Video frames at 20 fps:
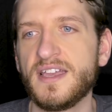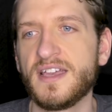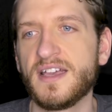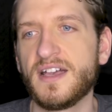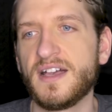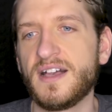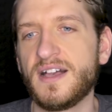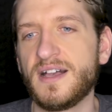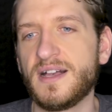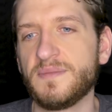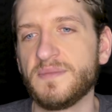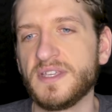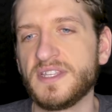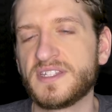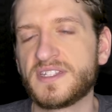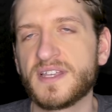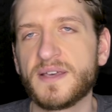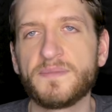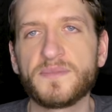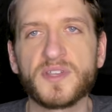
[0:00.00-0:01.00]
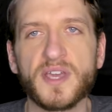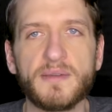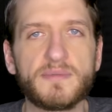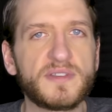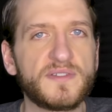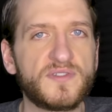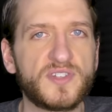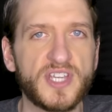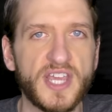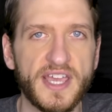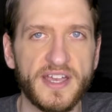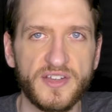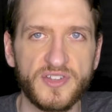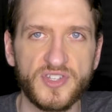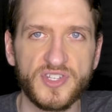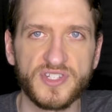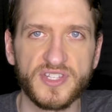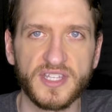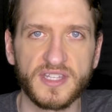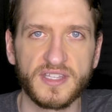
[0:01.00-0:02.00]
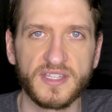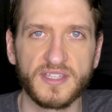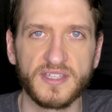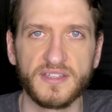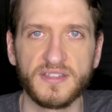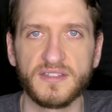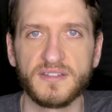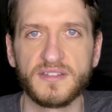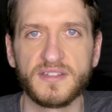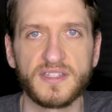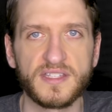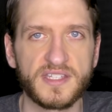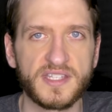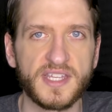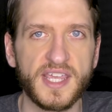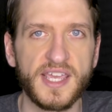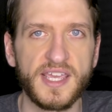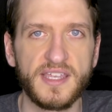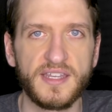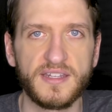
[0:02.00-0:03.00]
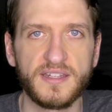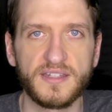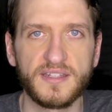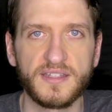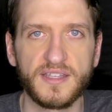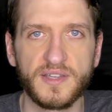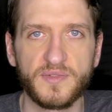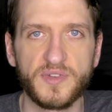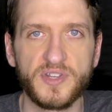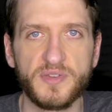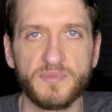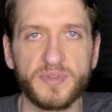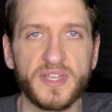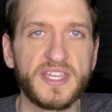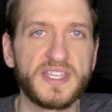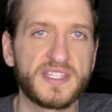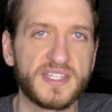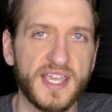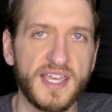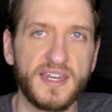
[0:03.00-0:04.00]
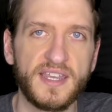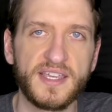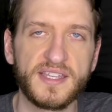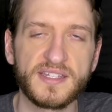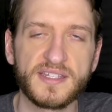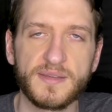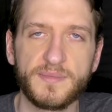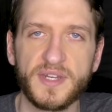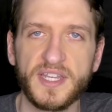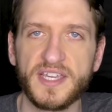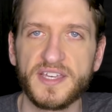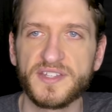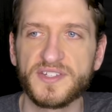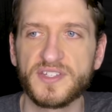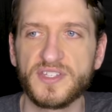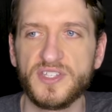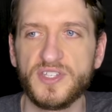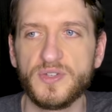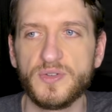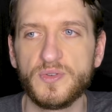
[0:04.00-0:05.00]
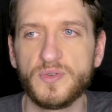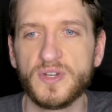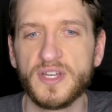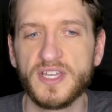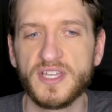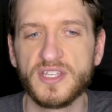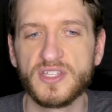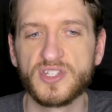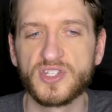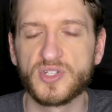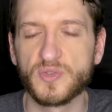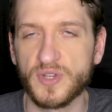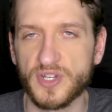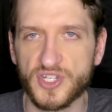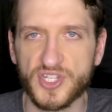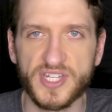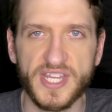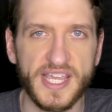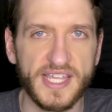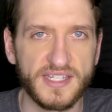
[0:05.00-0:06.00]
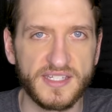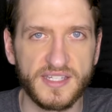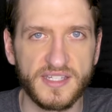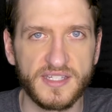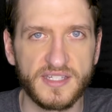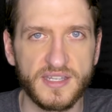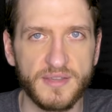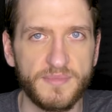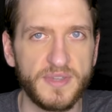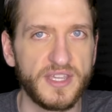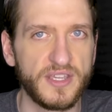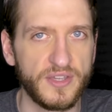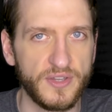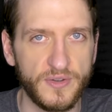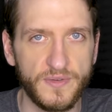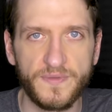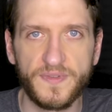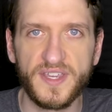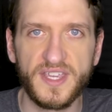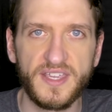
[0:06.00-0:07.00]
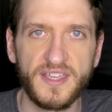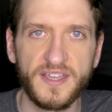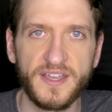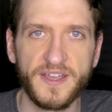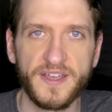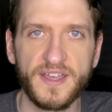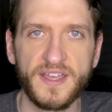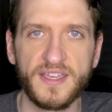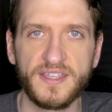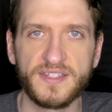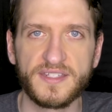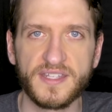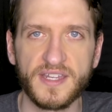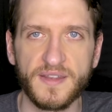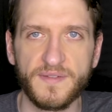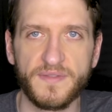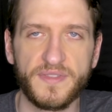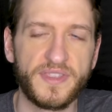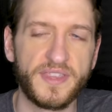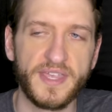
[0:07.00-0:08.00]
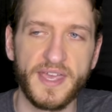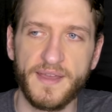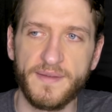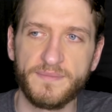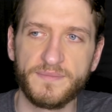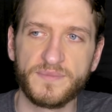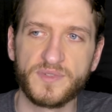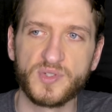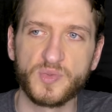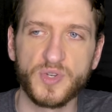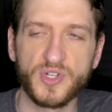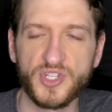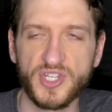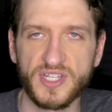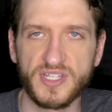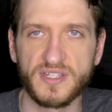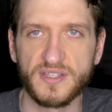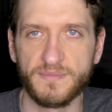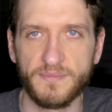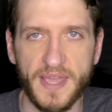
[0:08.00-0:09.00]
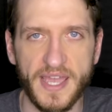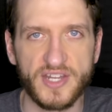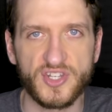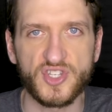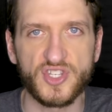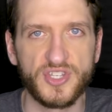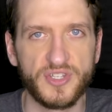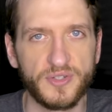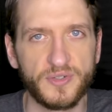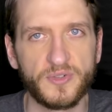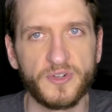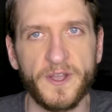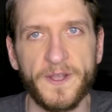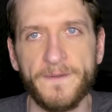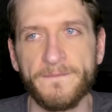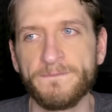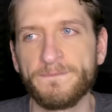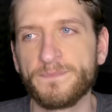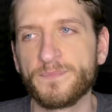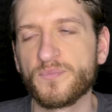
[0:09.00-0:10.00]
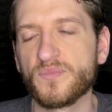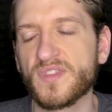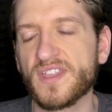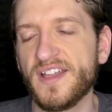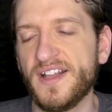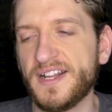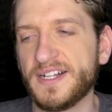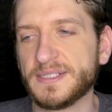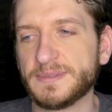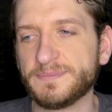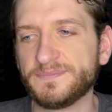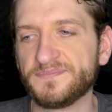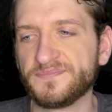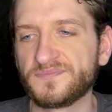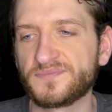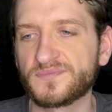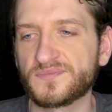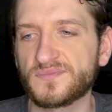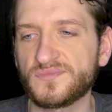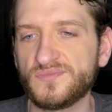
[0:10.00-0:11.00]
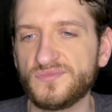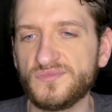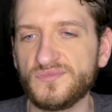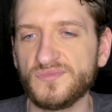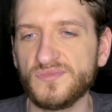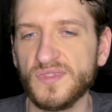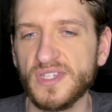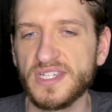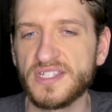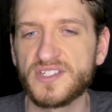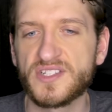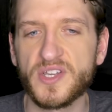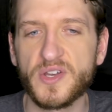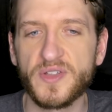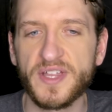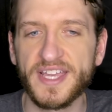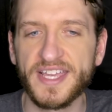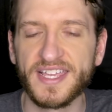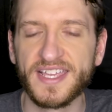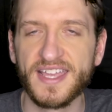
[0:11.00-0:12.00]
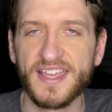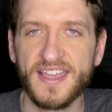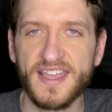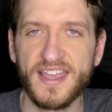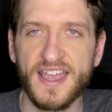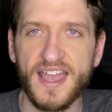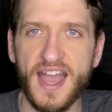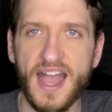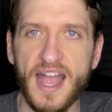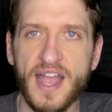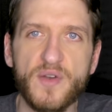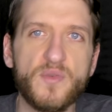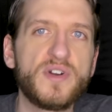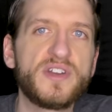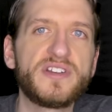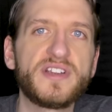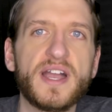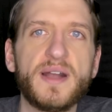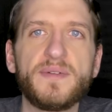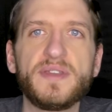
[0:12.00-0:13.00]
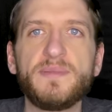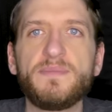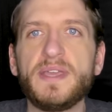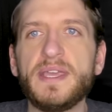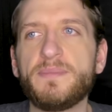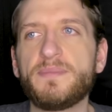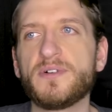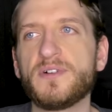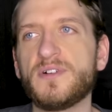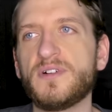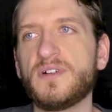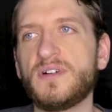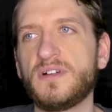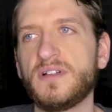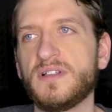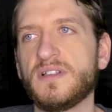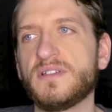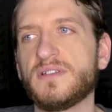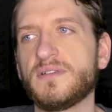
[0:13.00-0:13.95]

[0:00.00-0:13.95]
Um, in some types of challenges, like the the skate, like when you play skate against somebody else, you switch stances to be goofy instead of them switching to match you. Um, so like, I wonder how many people